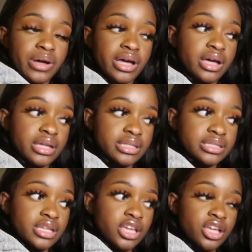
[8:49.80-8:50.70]

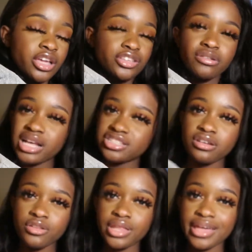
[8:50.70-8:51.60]
because you guys
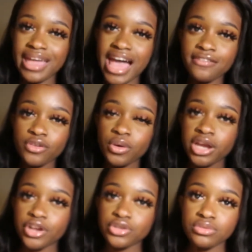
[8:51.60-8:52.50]
know that like afro
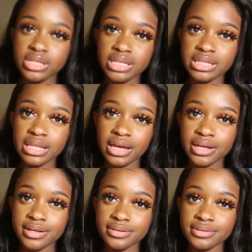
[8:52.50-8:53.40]
hair you need
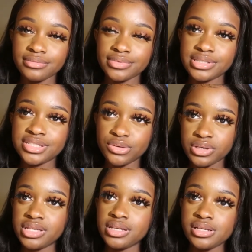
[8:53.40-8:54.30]
like
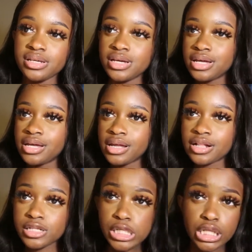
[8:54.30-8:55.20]
silky
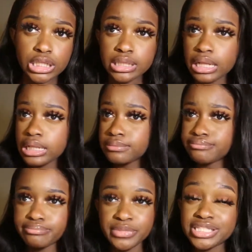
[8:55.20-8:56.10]

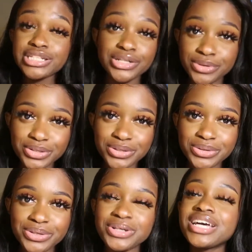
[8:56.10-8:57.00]

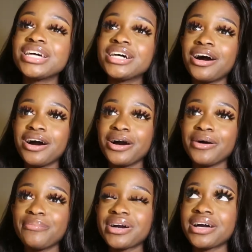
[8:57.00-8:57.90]
material
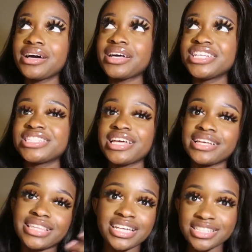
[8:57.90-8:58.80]
um, because
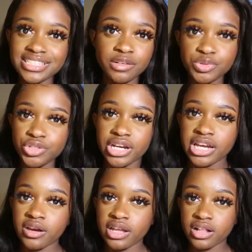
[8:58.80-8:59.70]
like that just helps with your
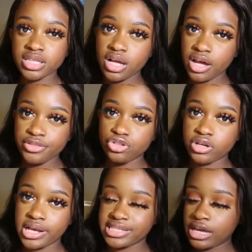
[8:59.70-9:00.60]
hair and cloth
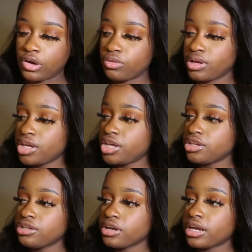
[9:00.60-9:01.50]
dries out
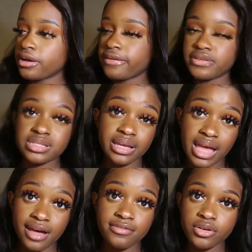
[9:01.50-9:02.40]
your hair if it's
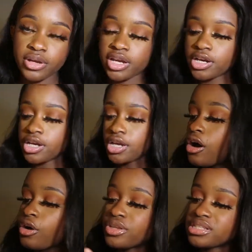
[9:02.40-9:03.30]
like afro hair.
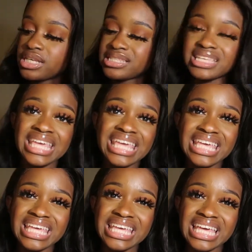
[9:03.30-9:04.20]
Oh, this says
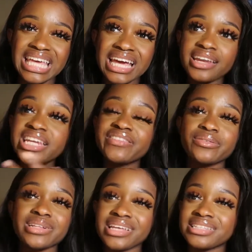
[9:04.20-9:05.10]
King. I didn't
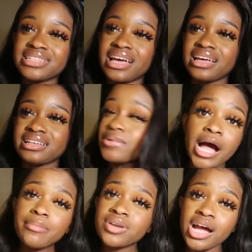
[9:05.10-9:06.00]
even realize that. I'm,
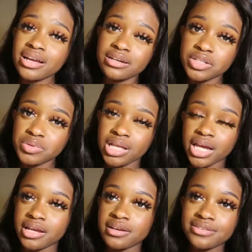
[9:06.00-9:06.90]
I'm not good with
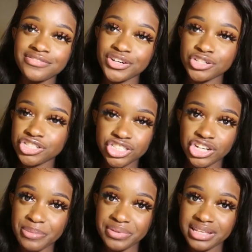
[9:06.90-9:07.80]
like furniture
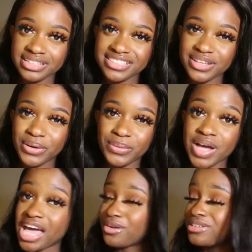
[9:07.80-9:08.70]
shopping so
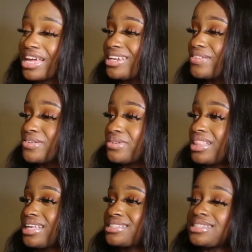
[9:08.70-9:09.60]
i don't i didn't even
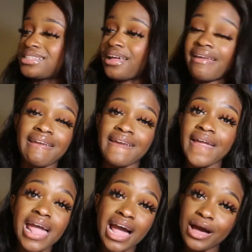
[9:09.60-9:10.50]
realize it's that
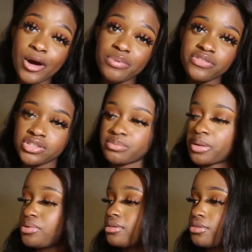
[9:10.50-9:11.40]
king i hope it fits on
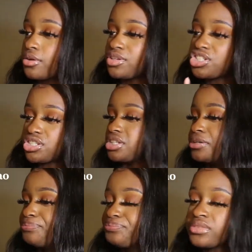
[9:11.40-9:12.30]
my pillow though it
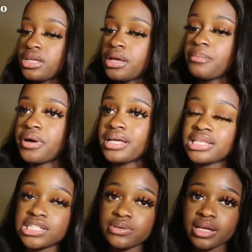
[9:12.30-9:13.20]
should
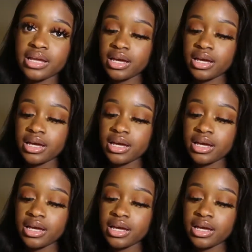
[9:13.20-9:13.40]
but that's what i